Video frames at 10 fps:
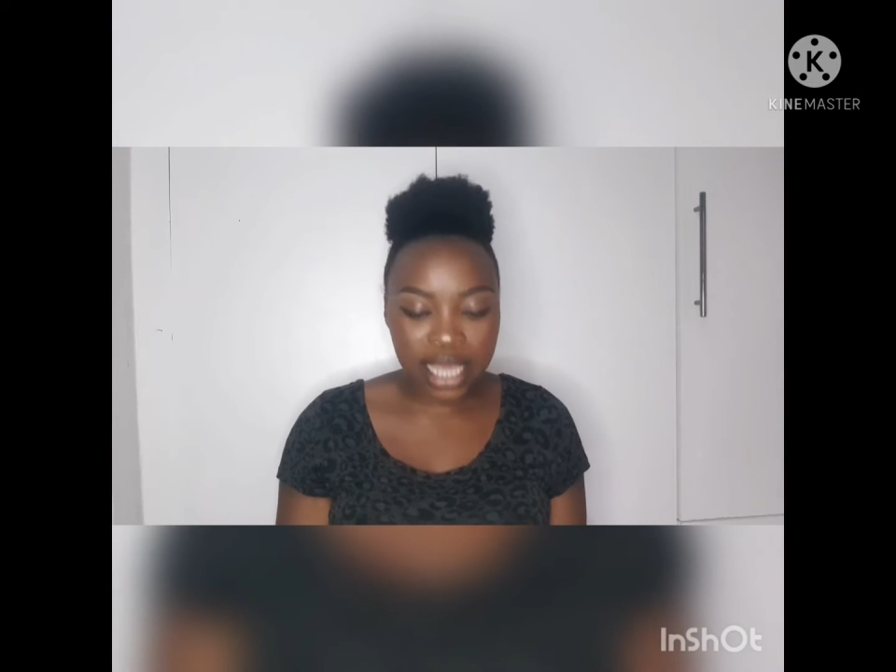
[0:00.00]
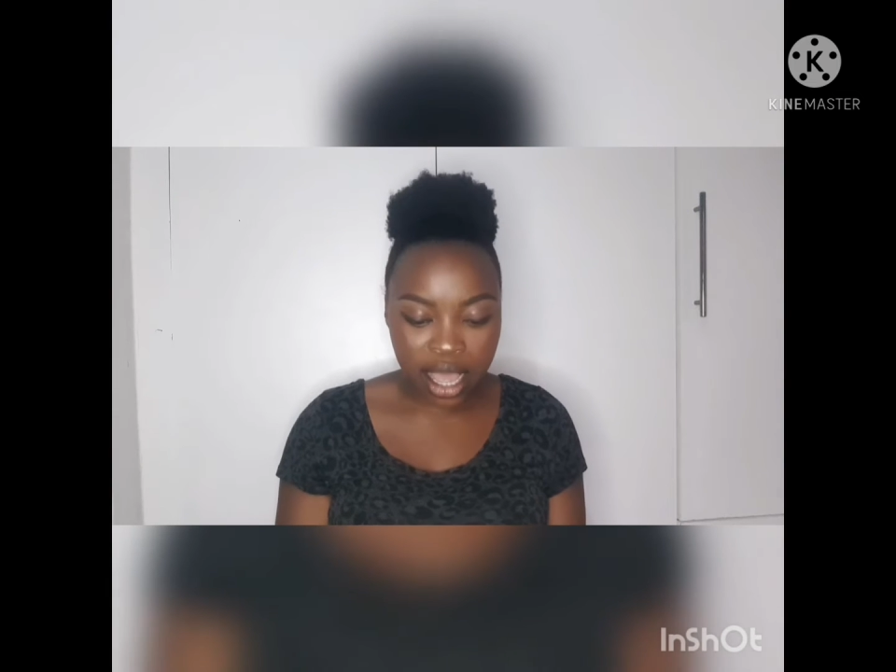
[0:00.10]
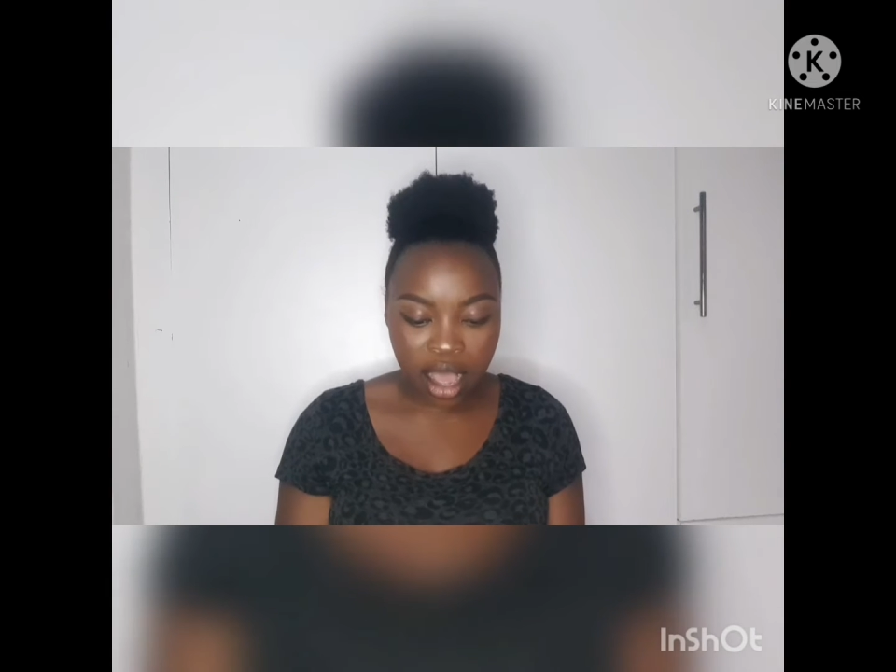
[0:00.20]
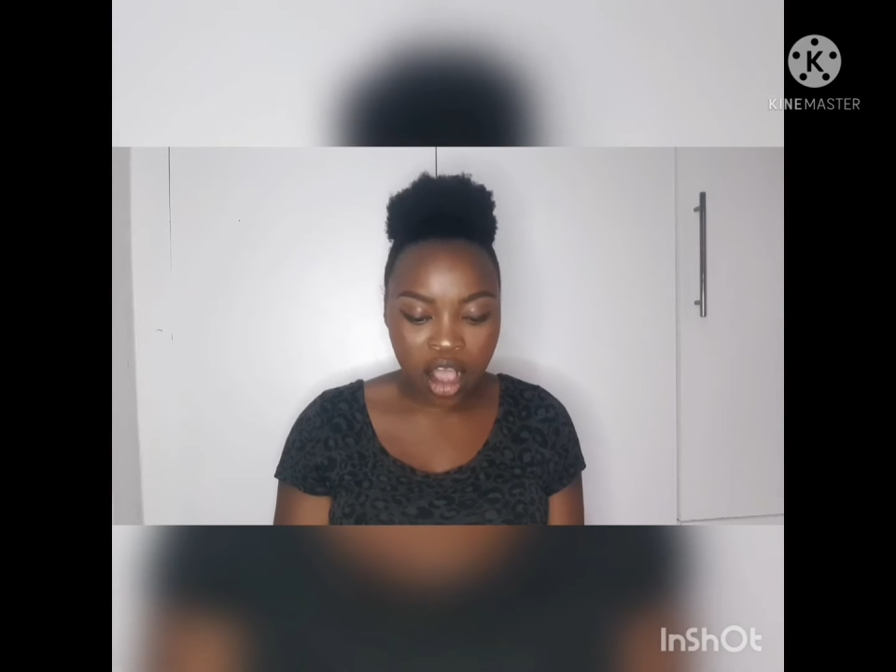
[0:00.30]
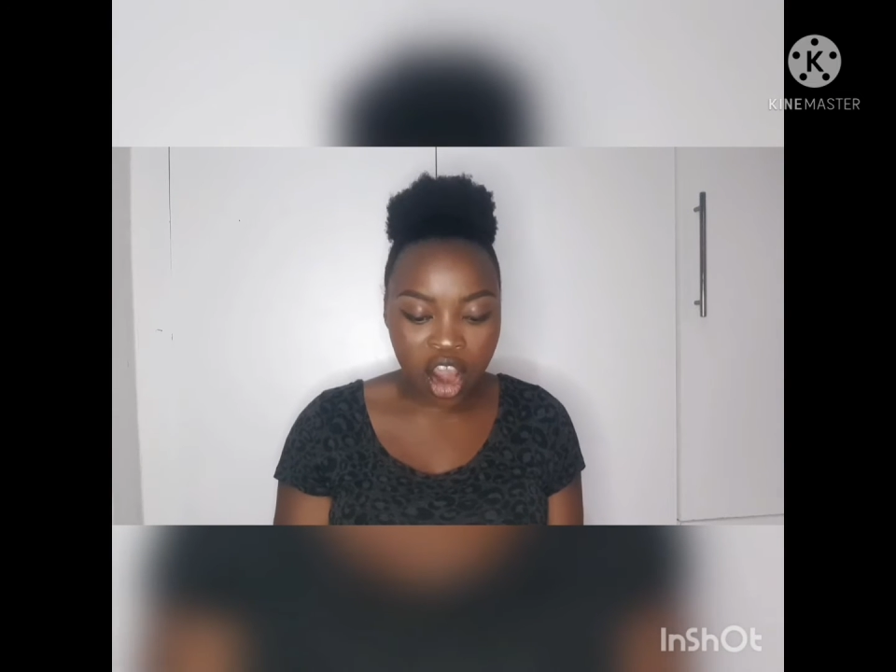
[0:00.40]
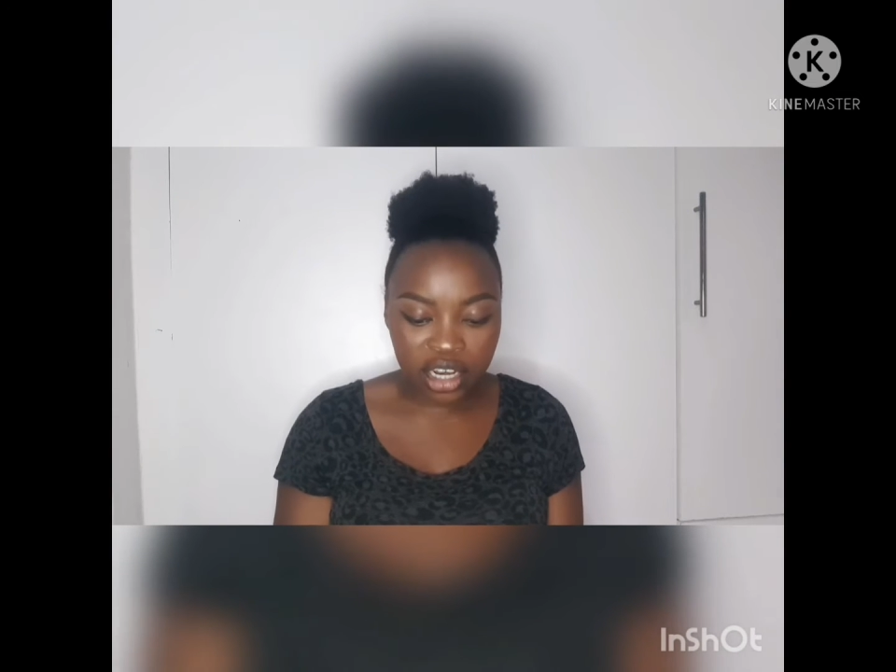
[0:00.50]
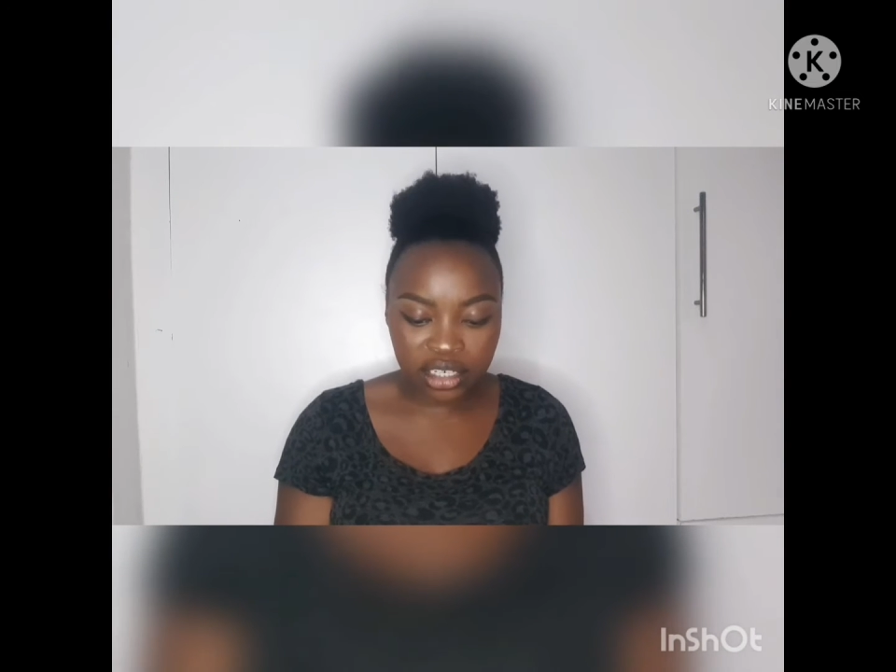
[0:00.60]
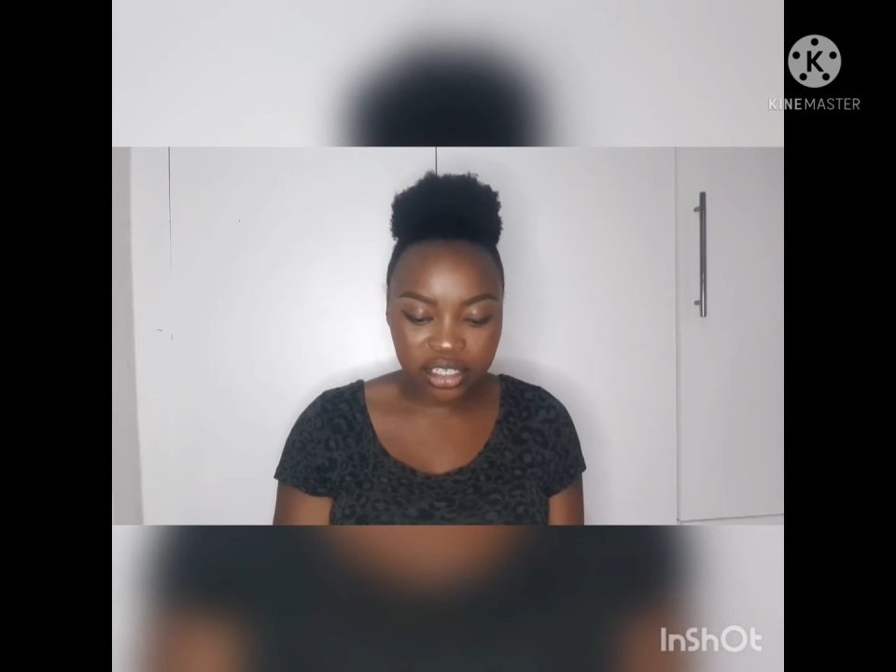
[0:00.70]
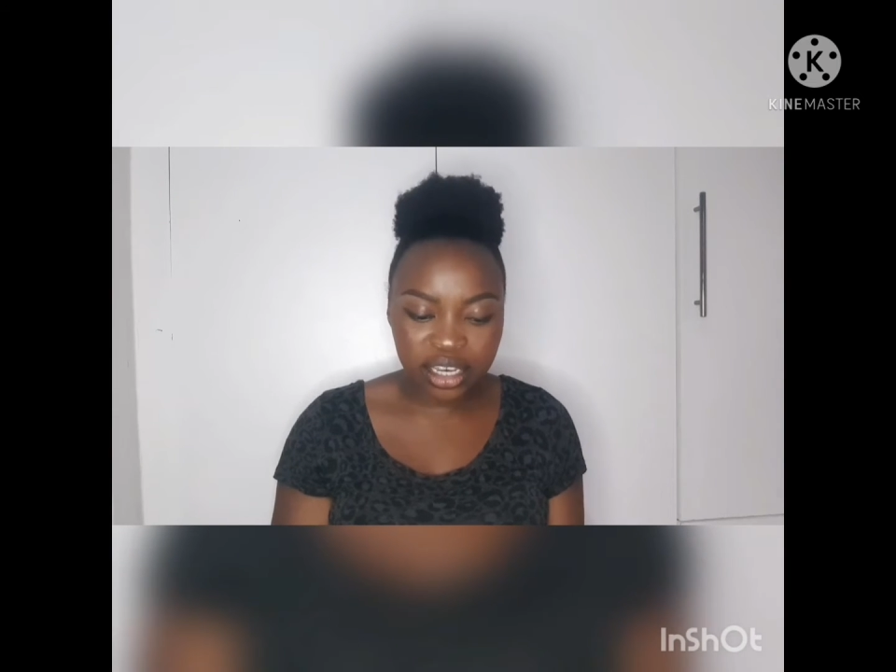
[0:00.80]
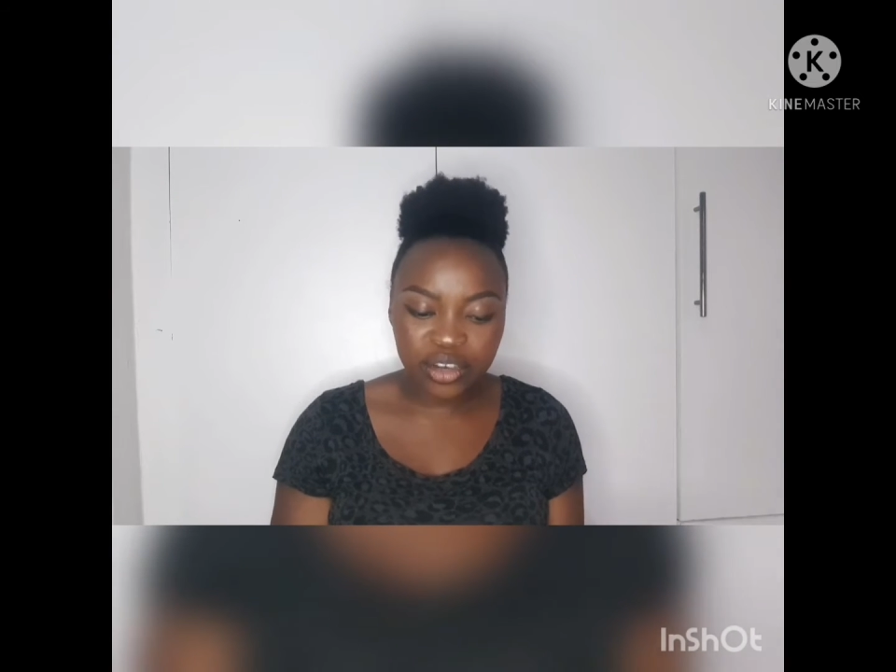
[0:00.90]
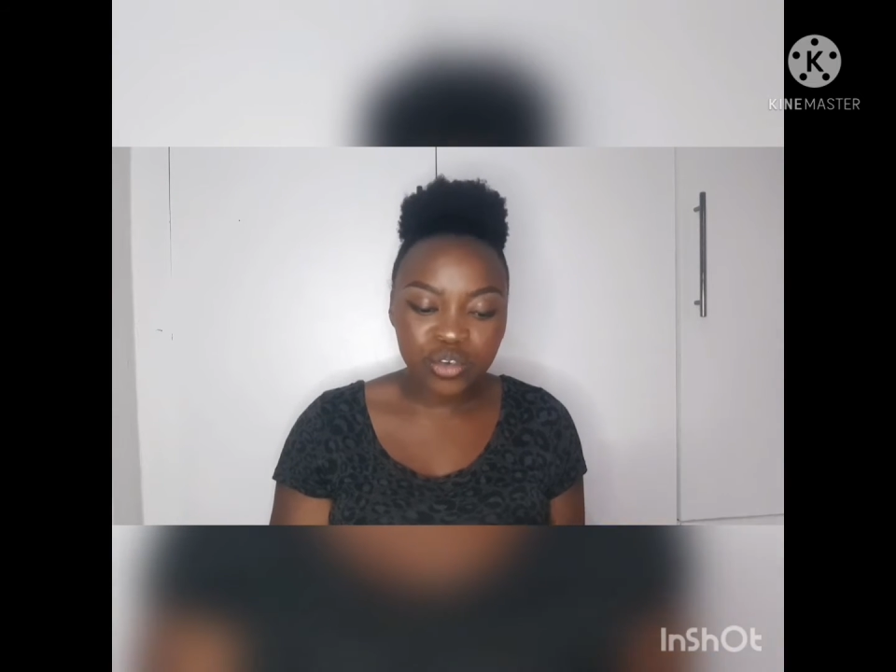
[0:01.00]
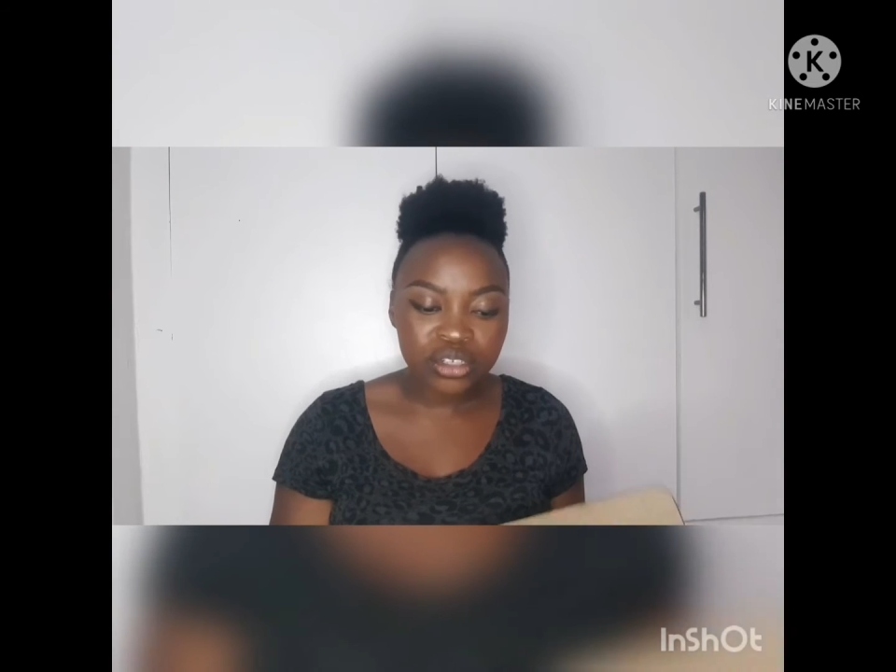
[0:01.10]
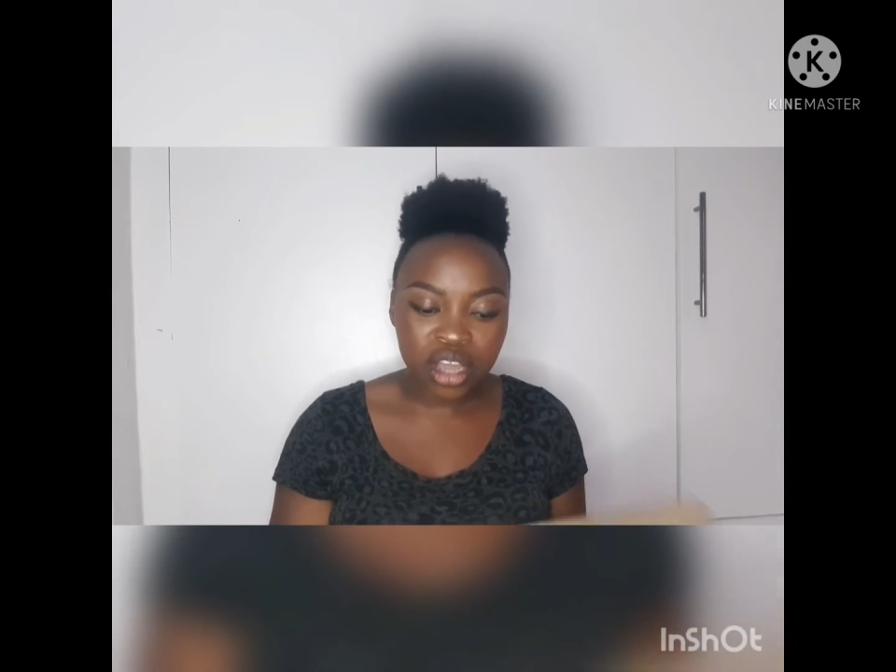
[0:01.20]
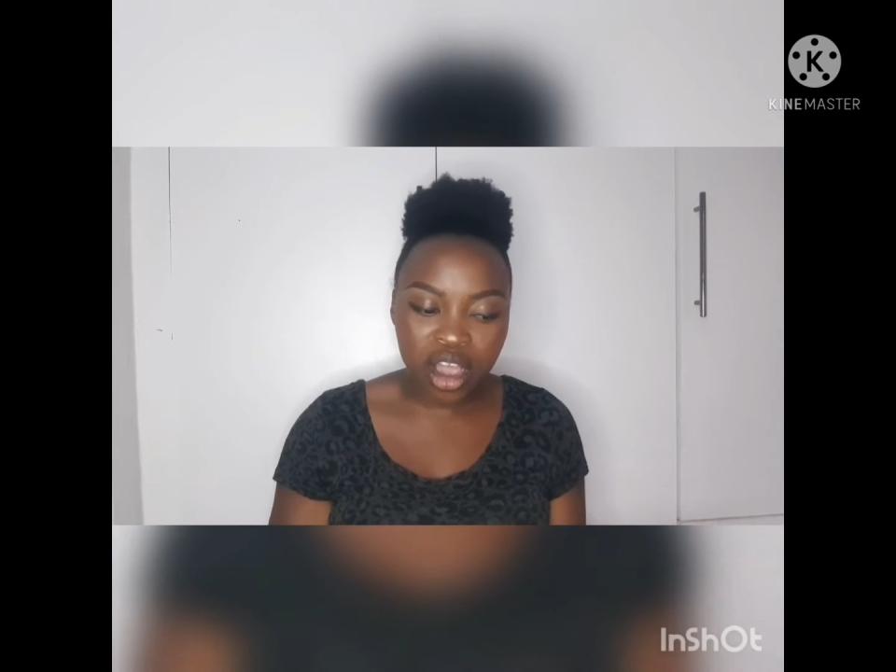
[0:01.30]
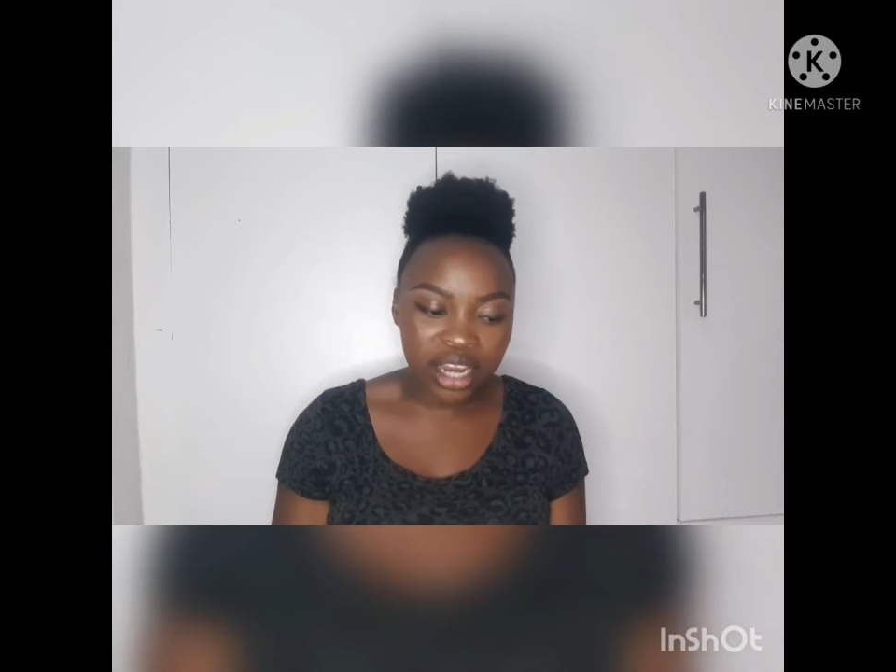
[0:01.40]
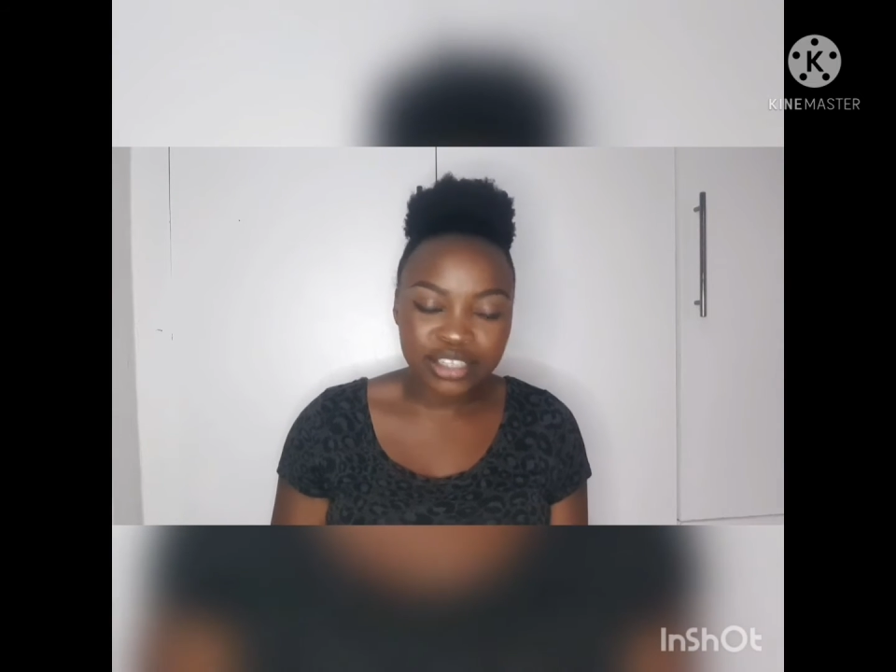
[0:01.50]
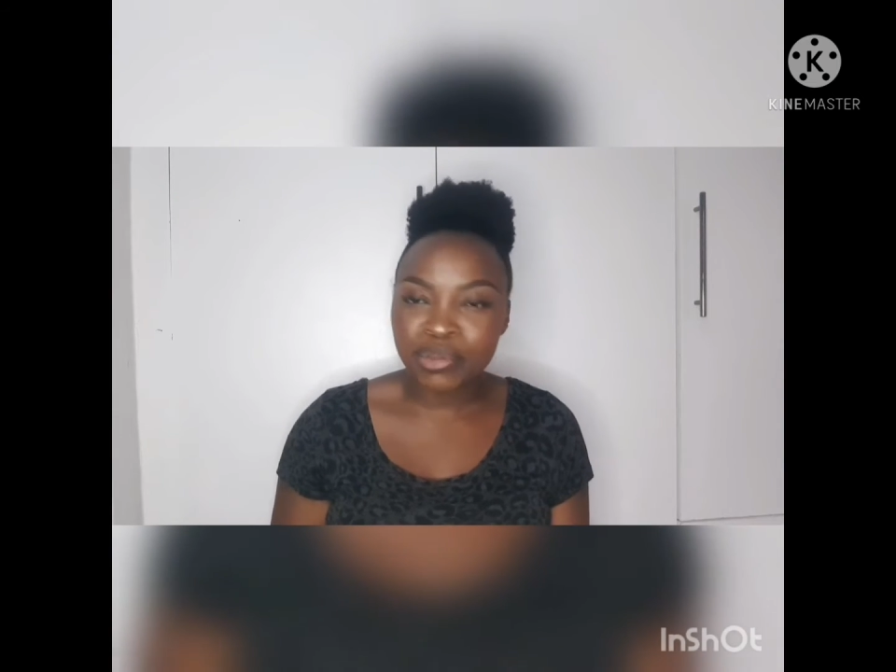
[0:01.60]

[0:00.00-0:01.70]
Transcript: are not hard,